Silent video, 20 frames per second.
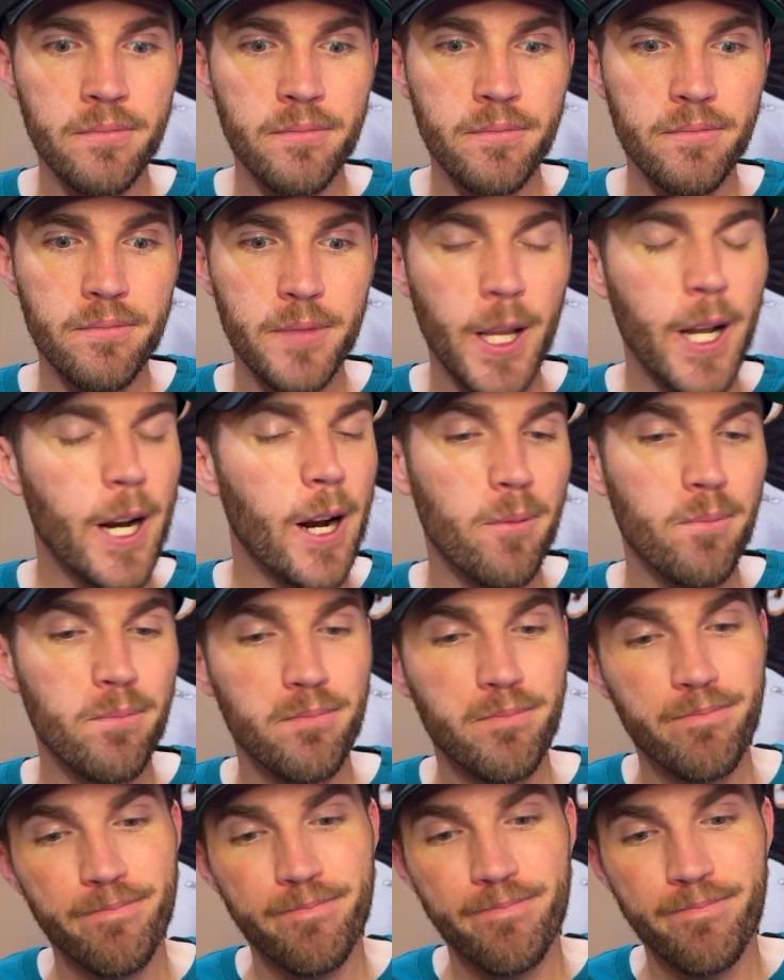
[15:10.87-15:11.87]
you know,
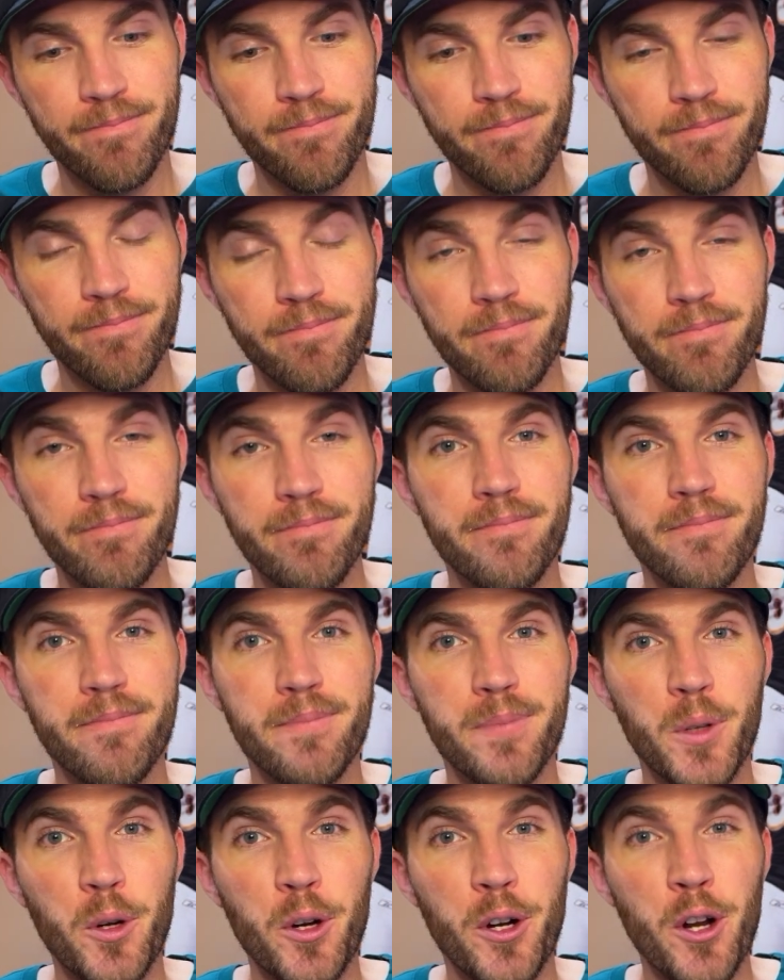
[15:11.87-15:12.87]

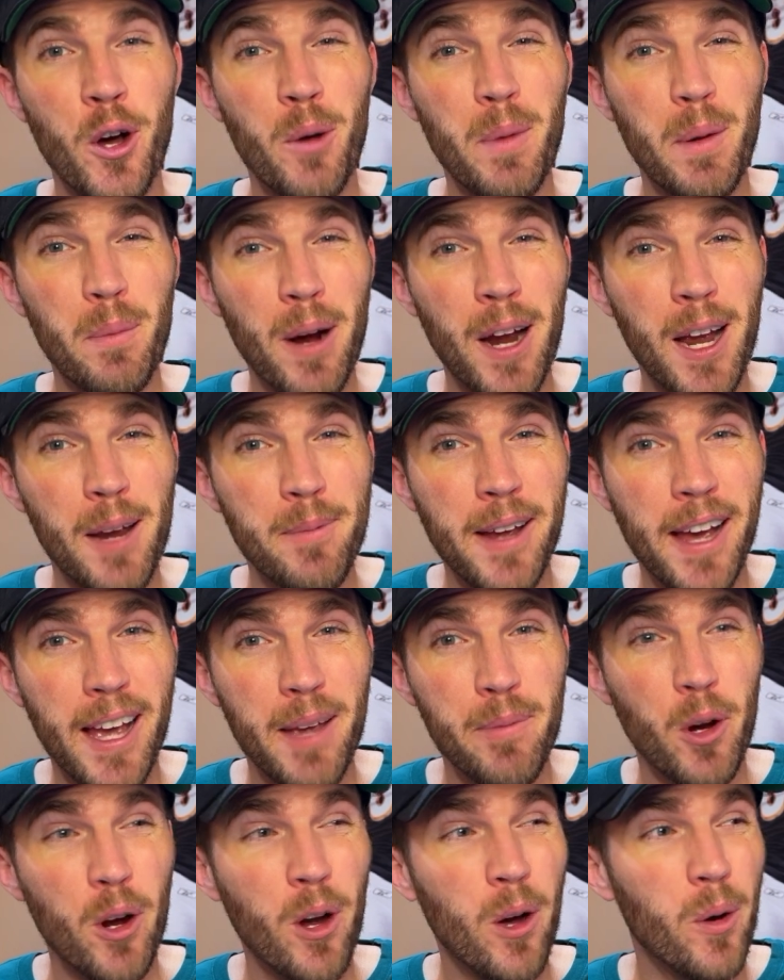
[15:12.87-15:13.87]
you're at home in
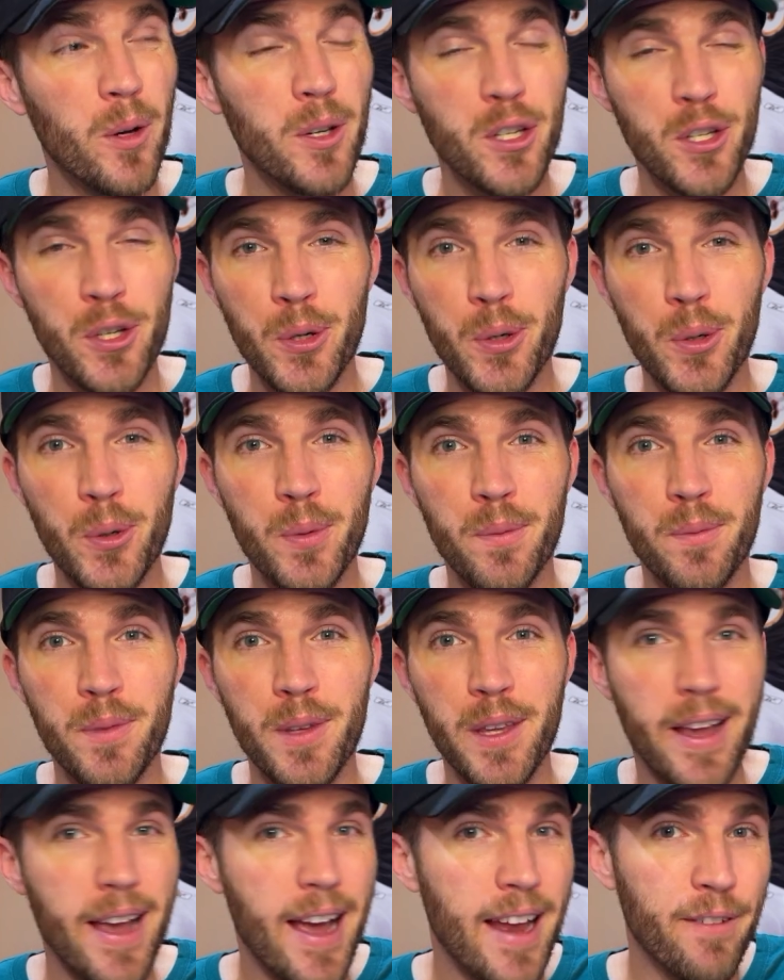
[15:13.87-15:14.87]
primetime. You're 0-2.
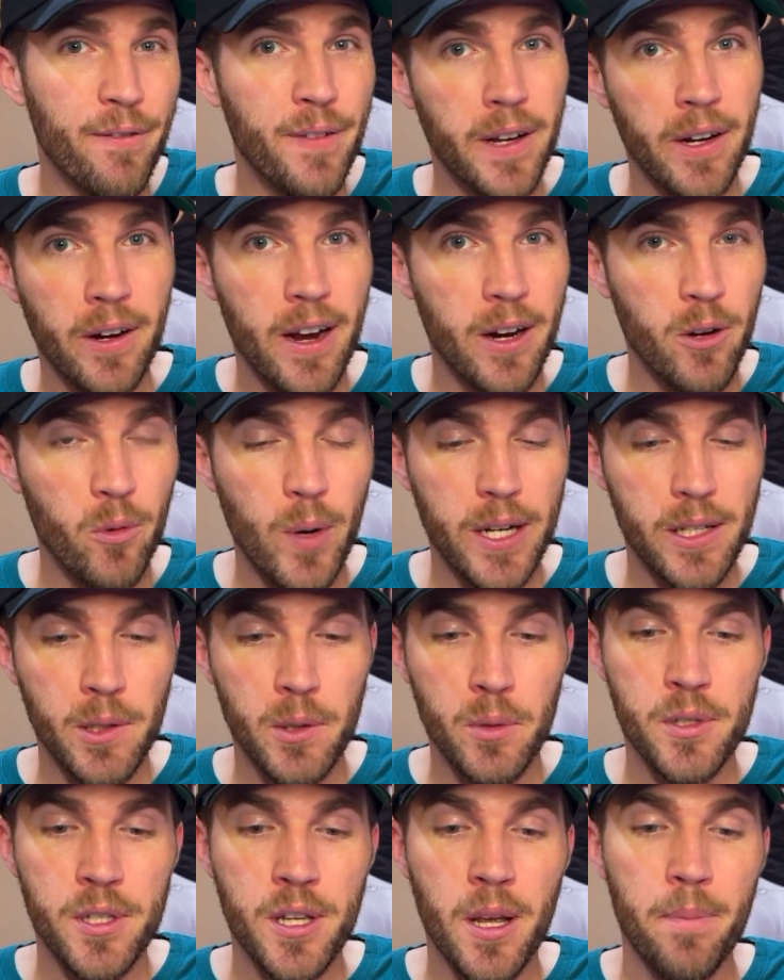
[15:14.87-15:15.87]
You got to figure out a way to
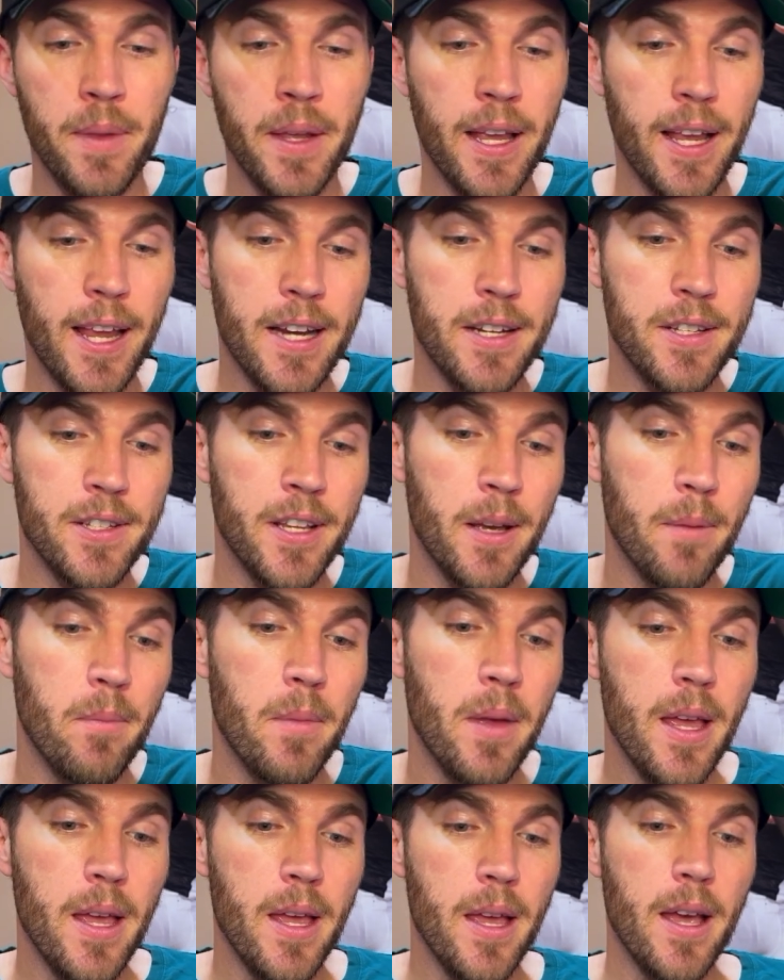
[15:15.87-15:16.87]
do something against
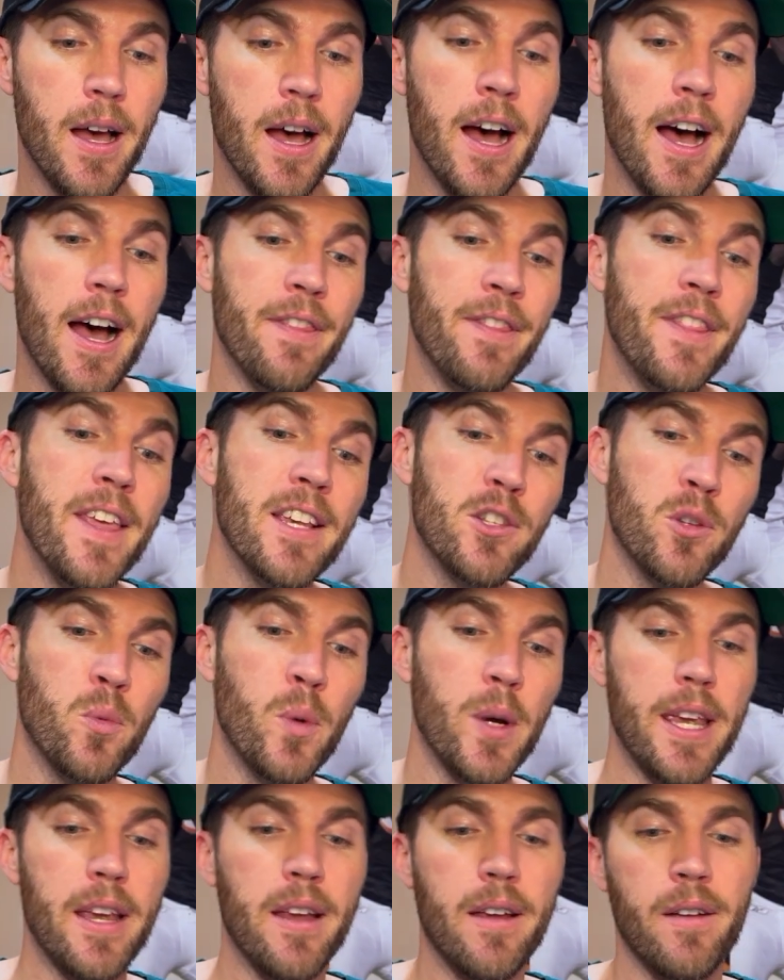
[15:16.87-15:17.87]
him. This
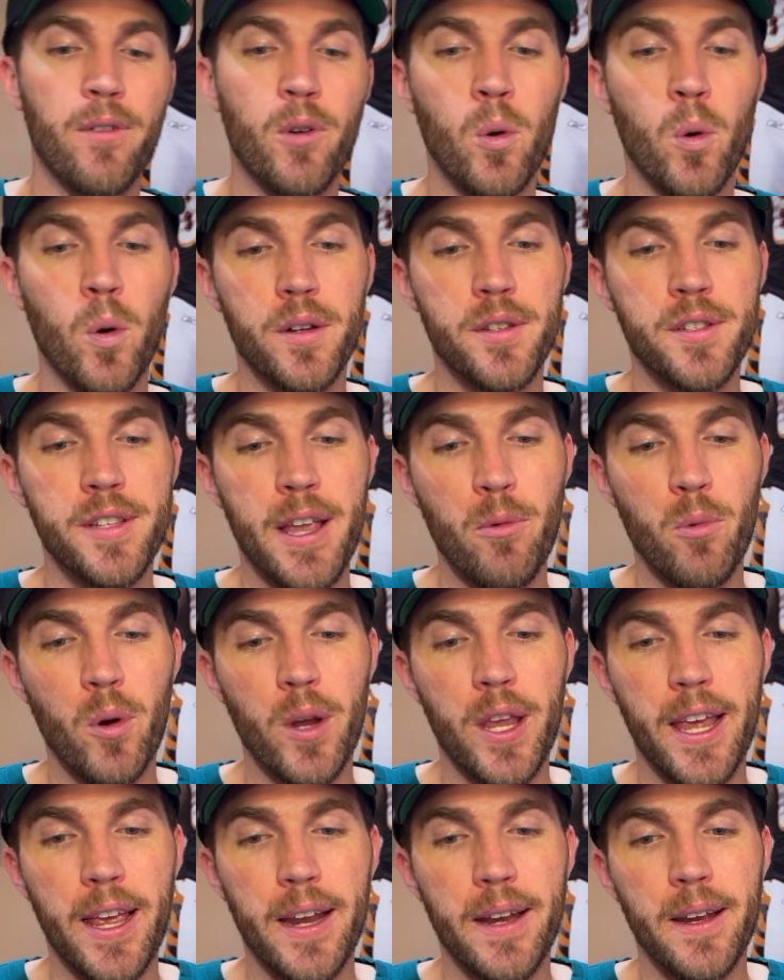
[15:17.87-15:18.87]
week, of course, they will
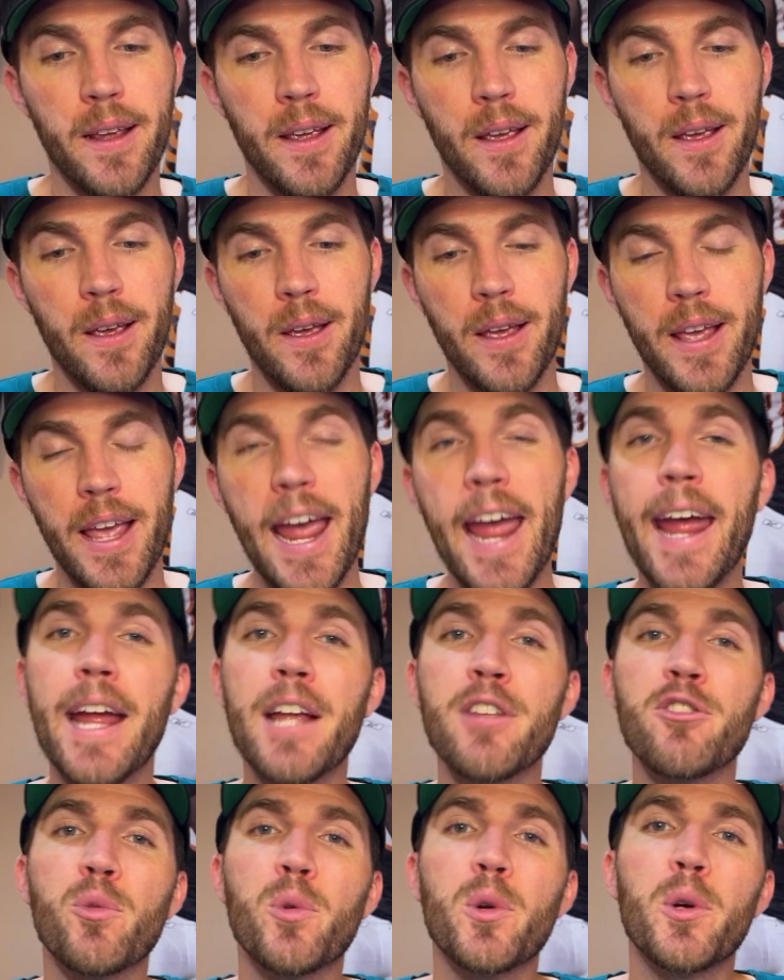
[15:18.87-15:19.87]
get
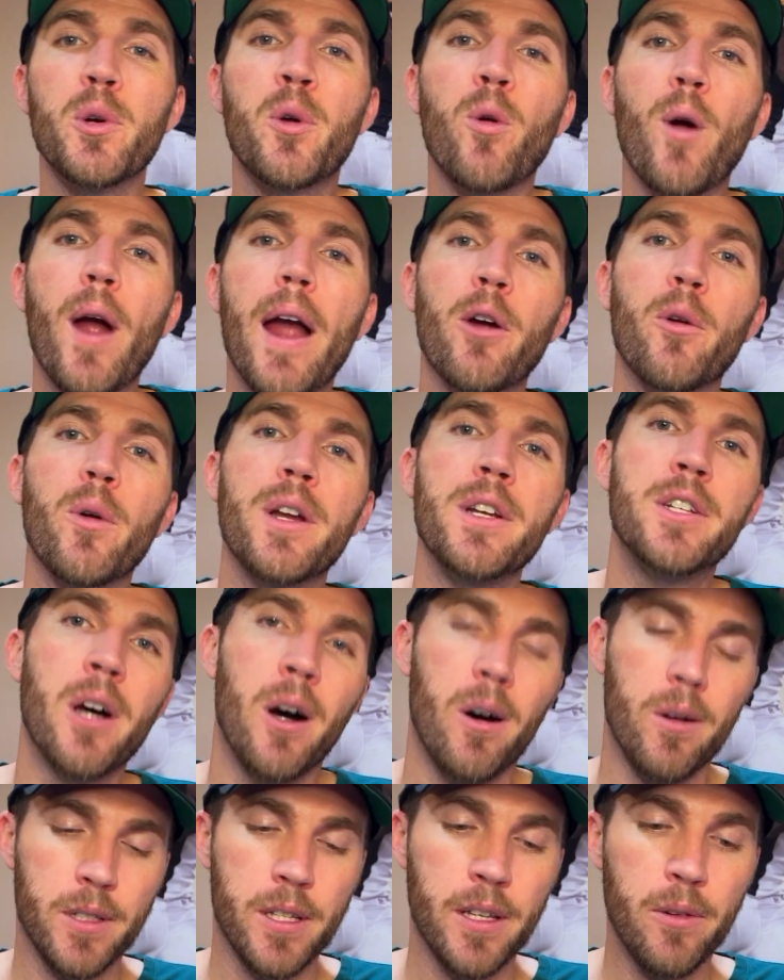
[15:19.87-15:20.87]
Andrew Gregory
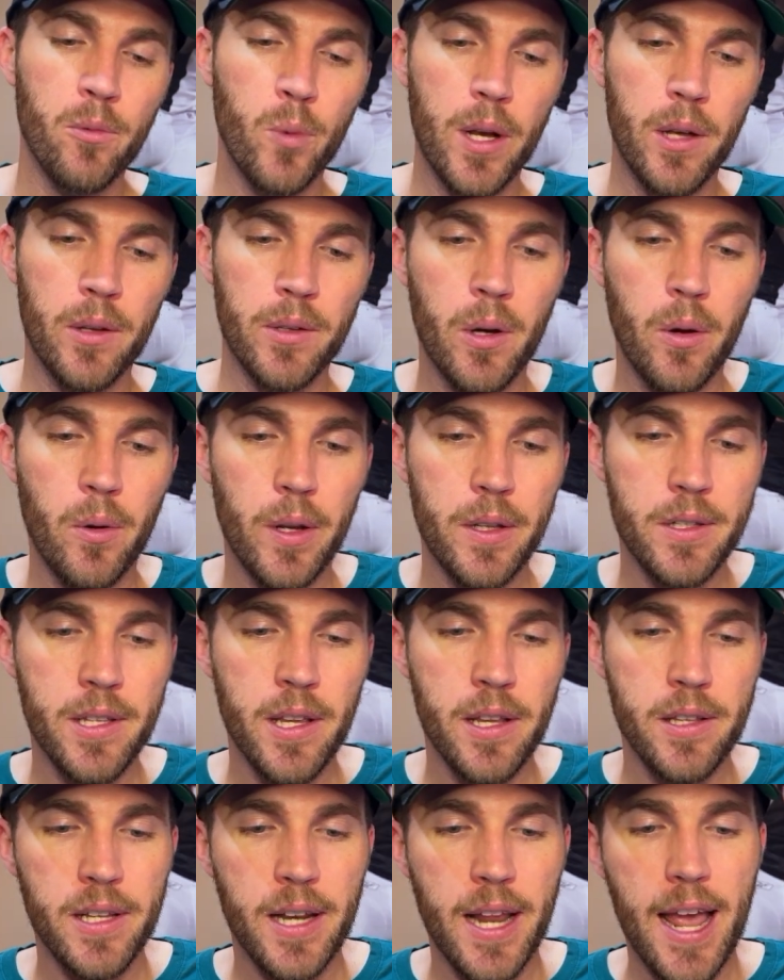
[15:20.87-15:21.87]
Dalton, well known in
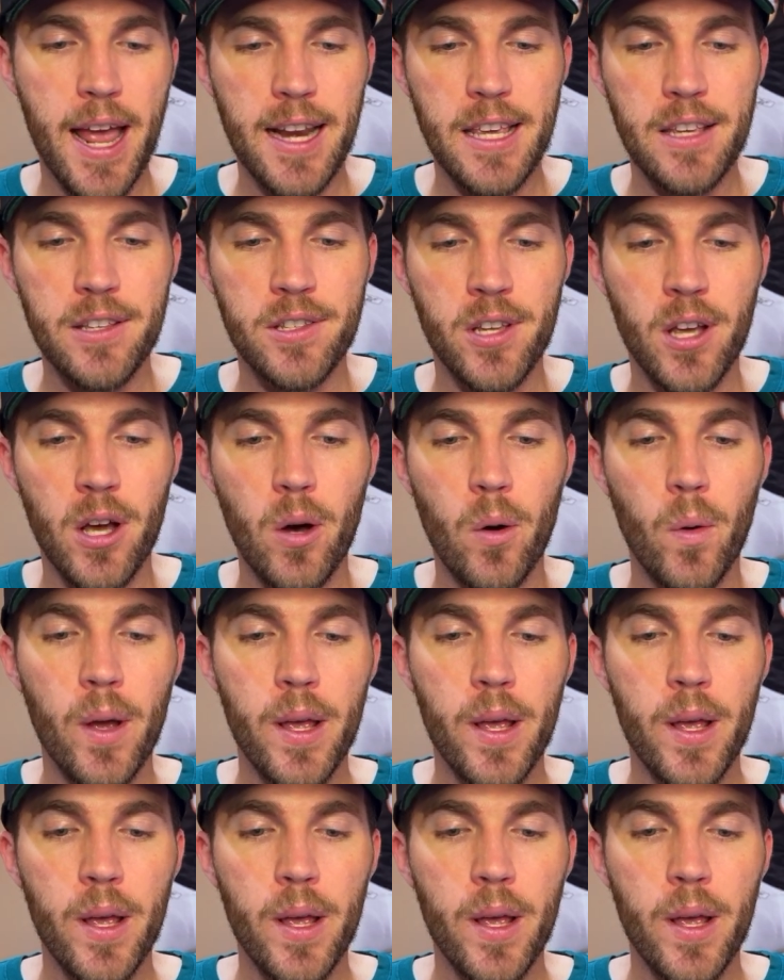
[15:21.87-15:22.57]
Cincinnati. So